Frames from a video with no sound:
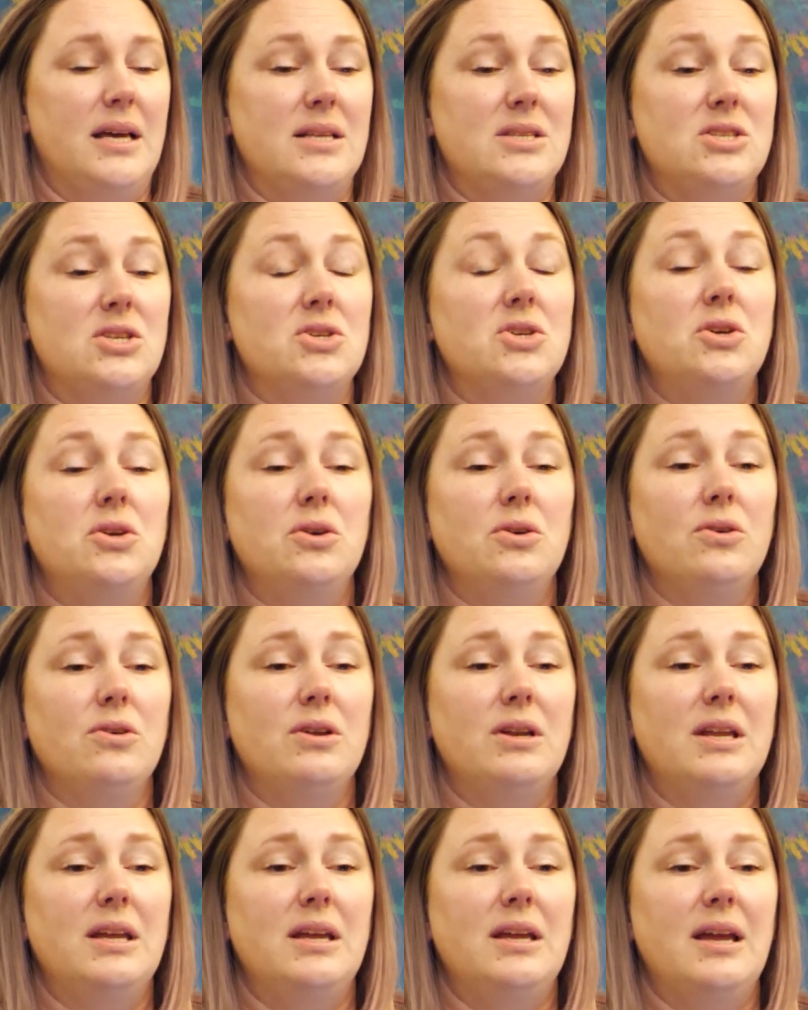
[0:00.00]

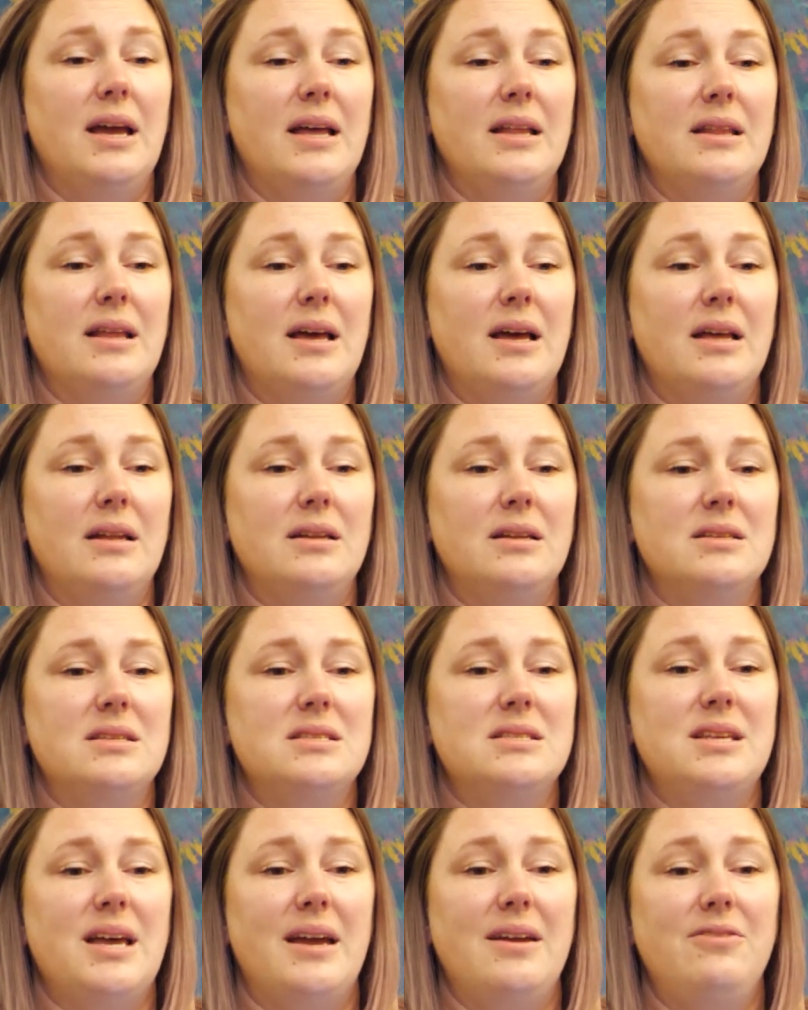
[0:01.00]
security and that
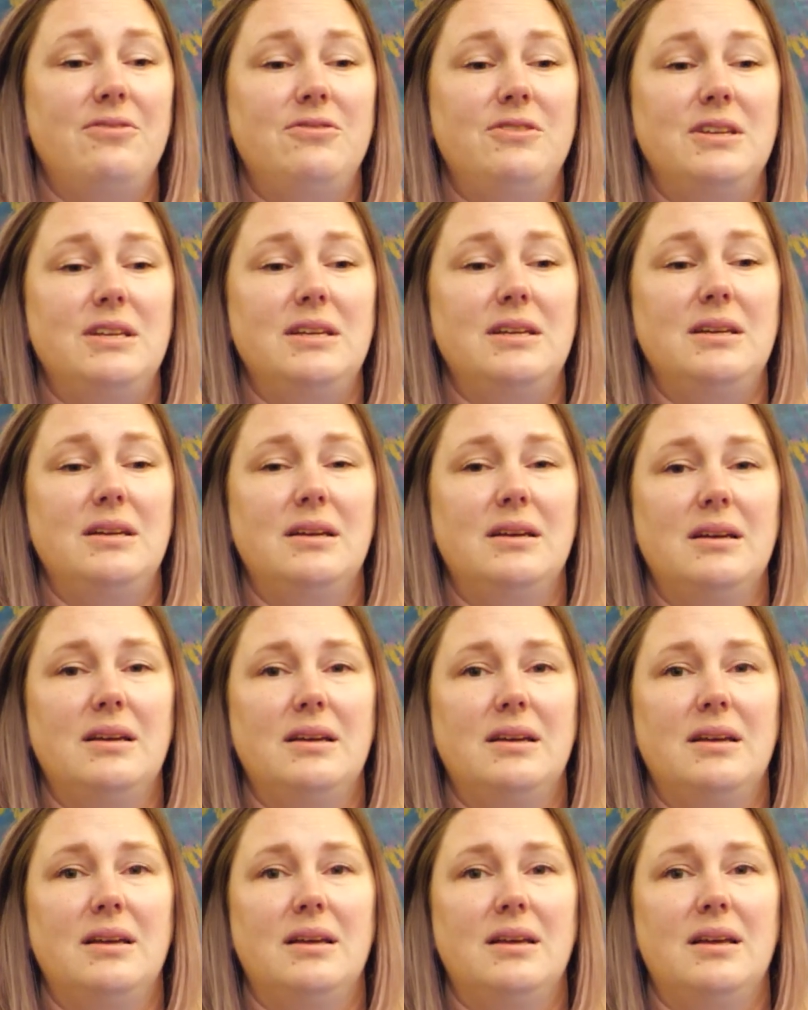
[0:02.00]
safety
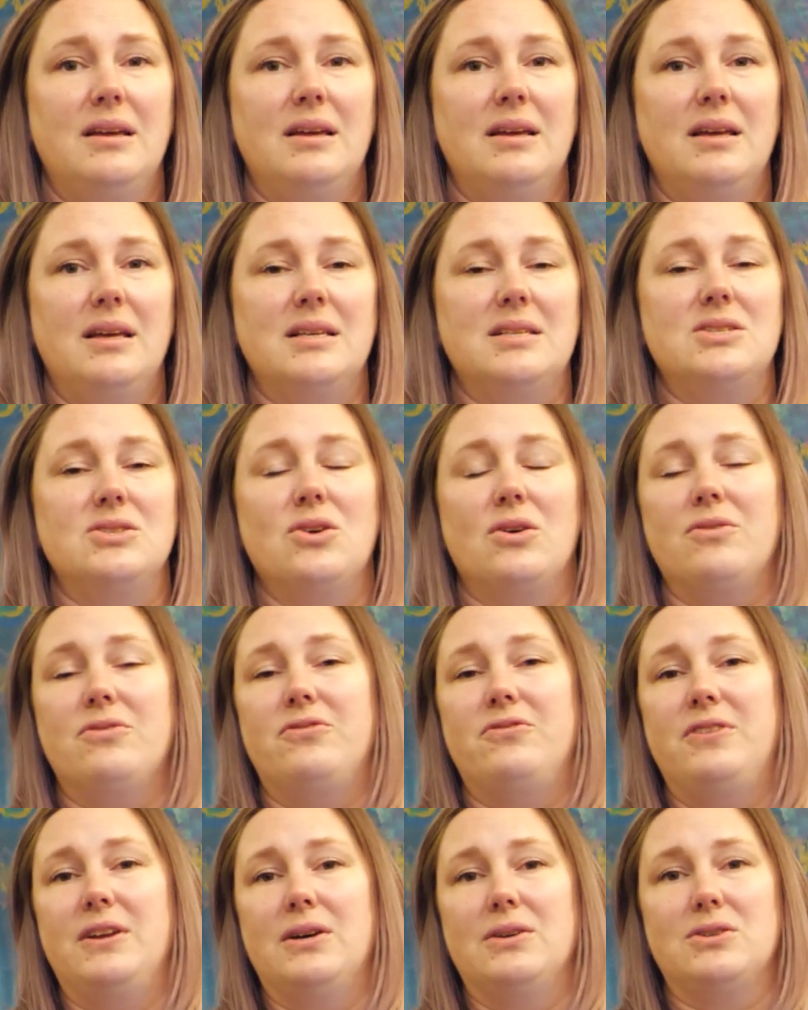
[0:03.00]
is not
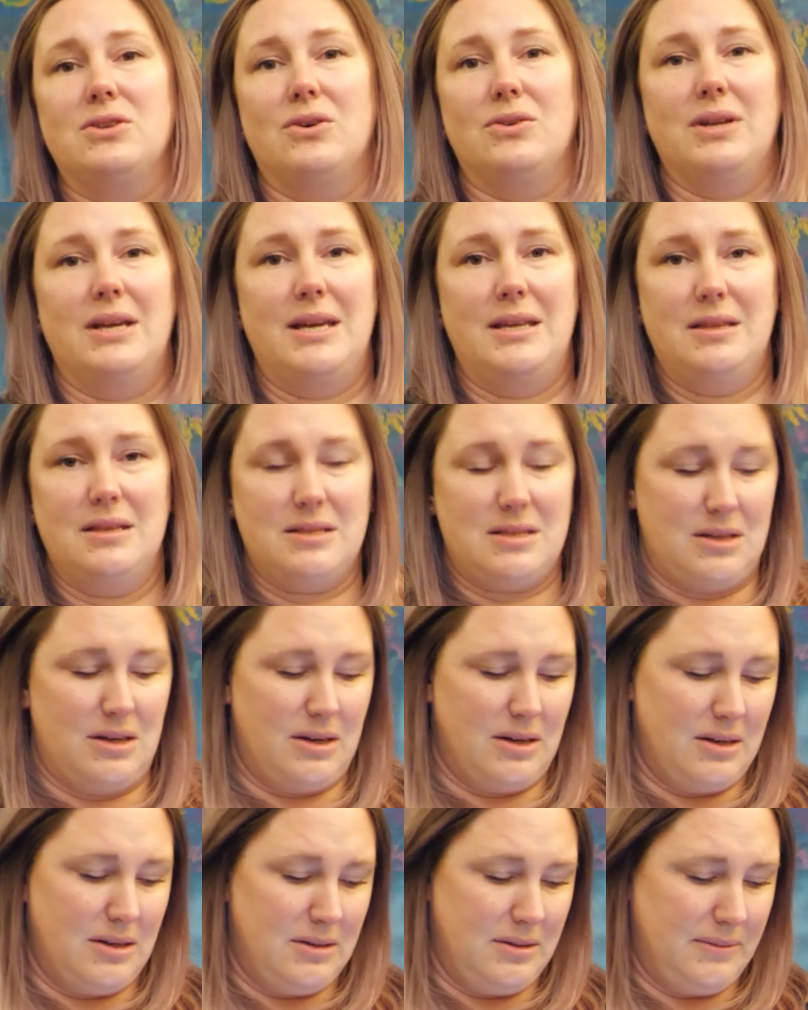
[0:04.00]
felt on either
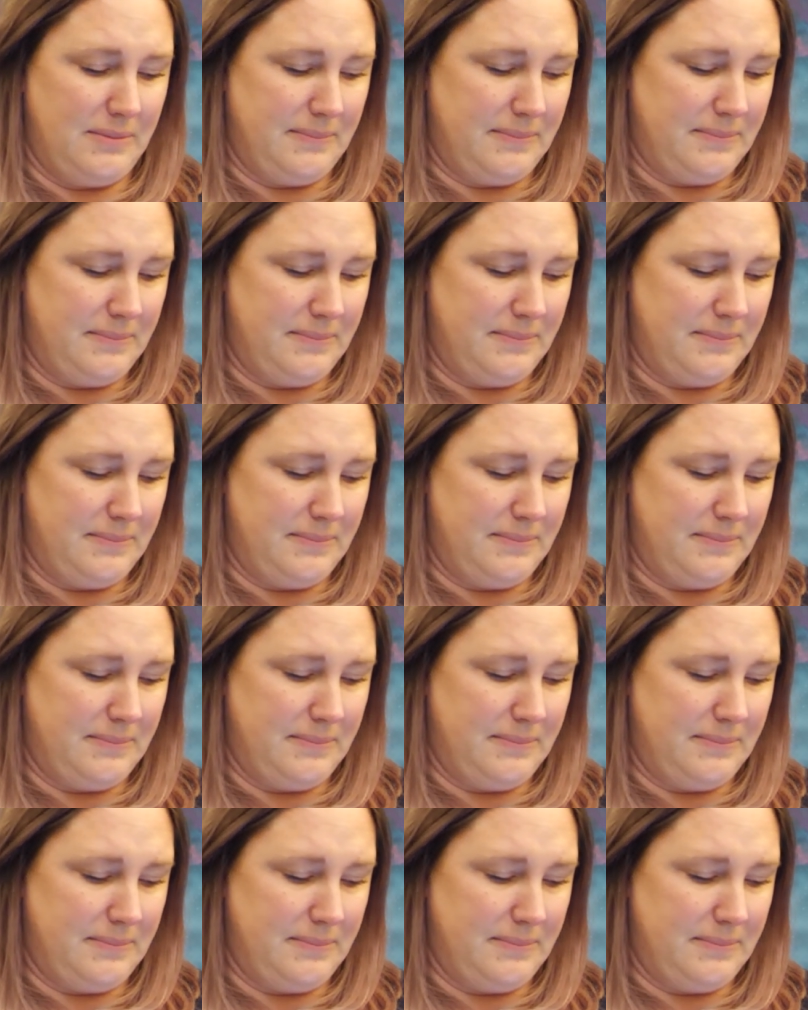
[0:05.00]
side.